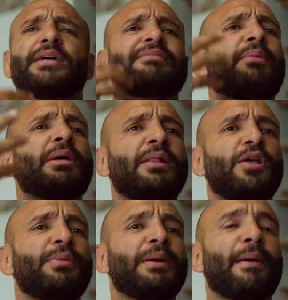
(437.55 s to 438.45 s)
Like, tell me a
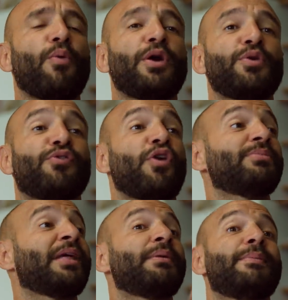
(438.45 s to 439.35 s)
little bit about where you're
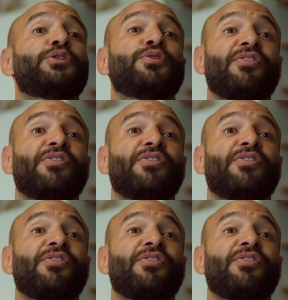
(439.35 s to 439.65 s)
from. Tell me about your